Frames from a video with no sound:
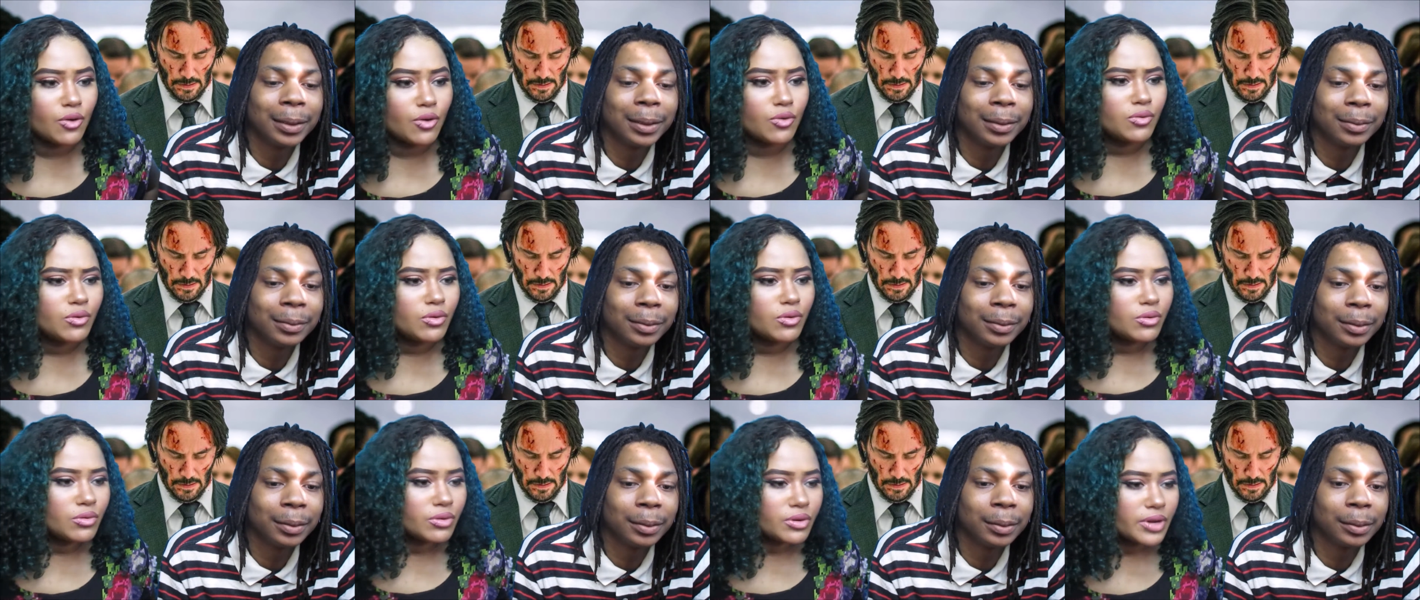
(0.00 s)

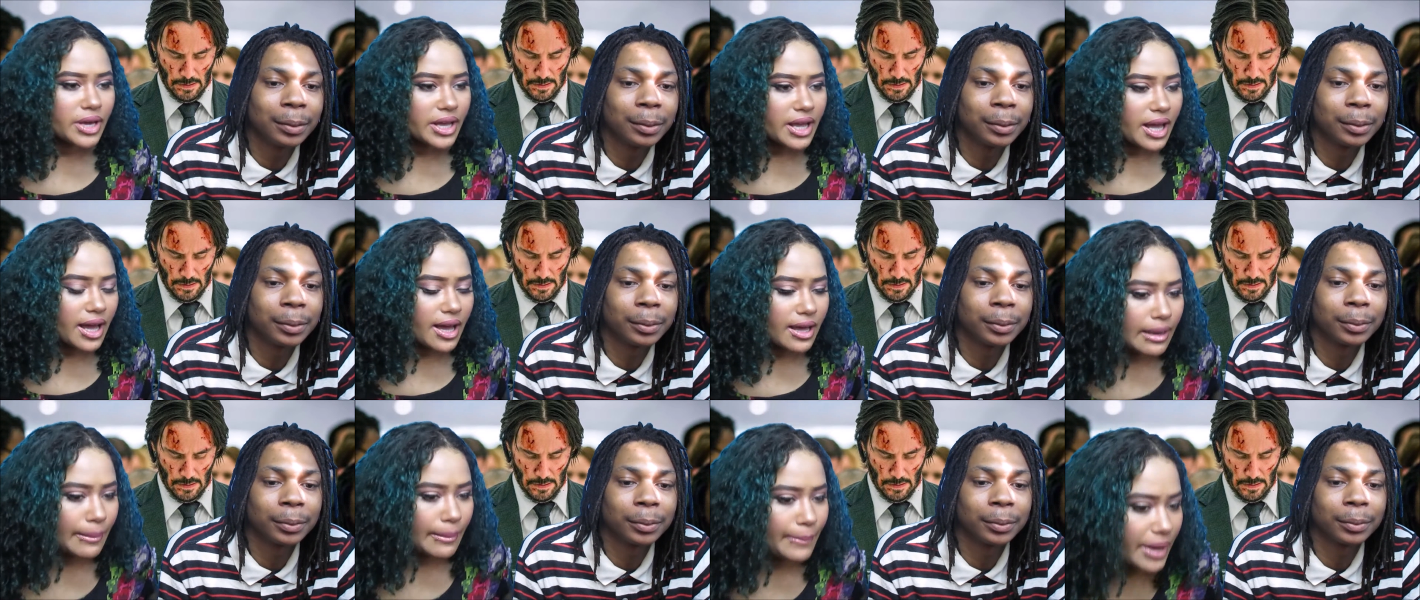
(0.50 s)
Speaker 1: ooh, they got
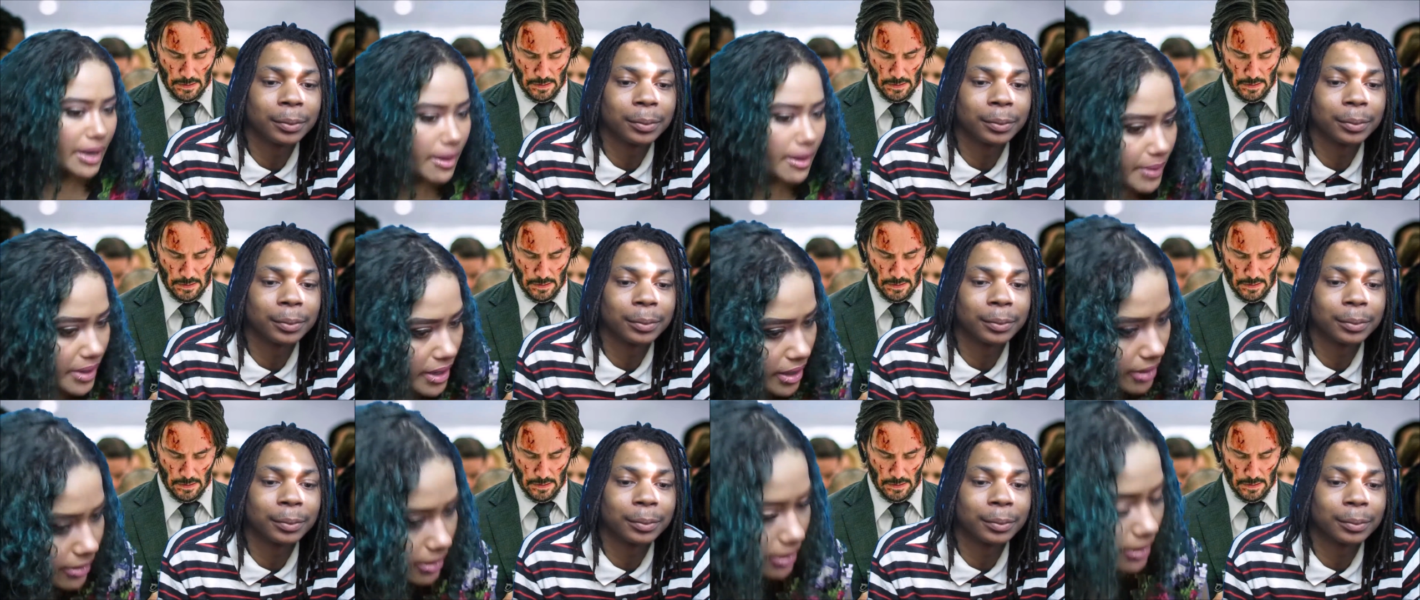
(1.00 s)
Halle Berry
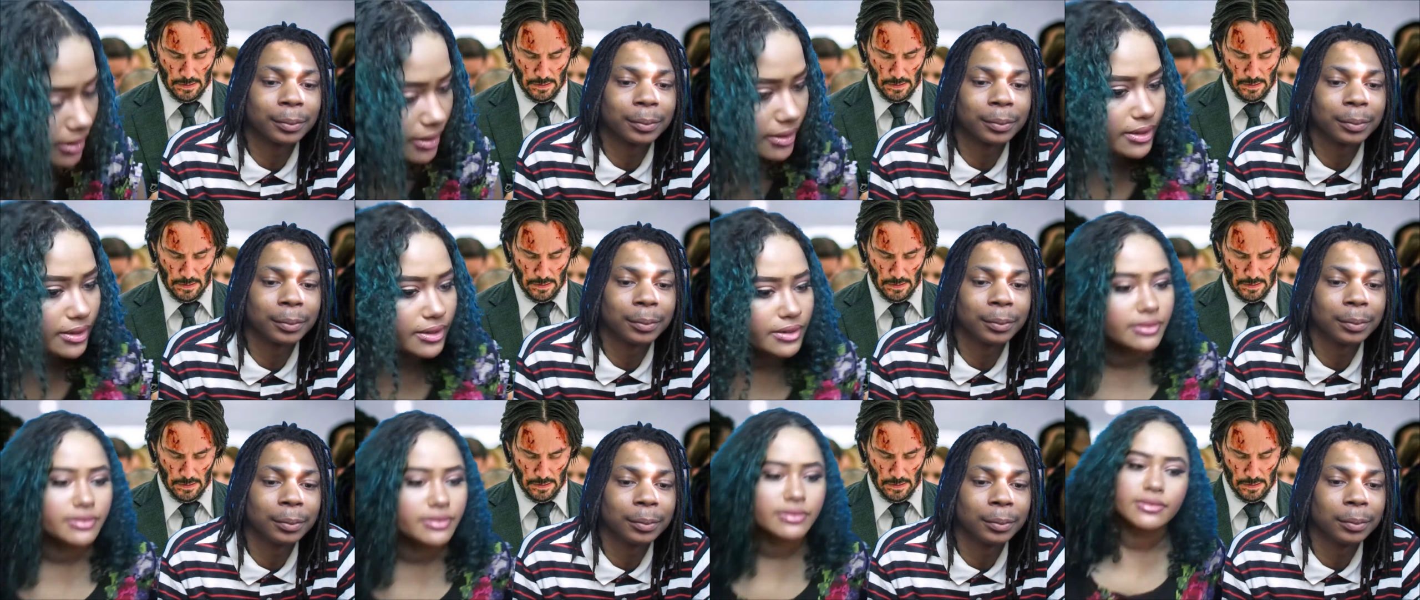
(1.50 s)
on
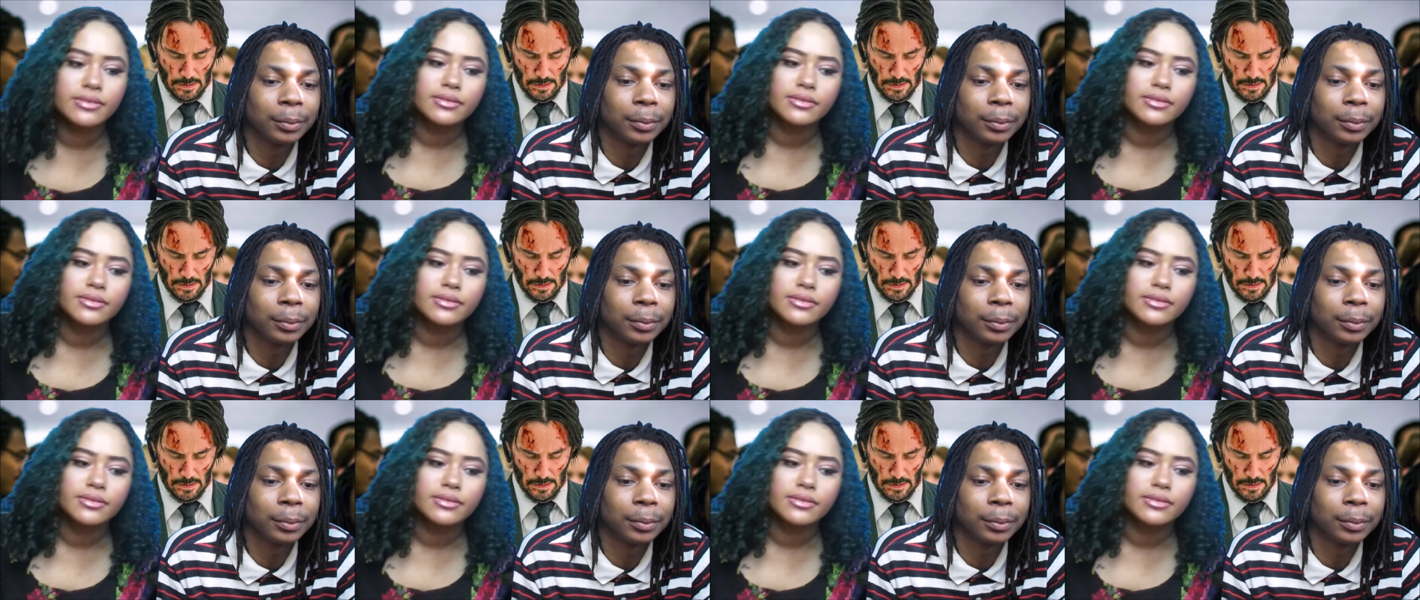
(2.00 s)
her.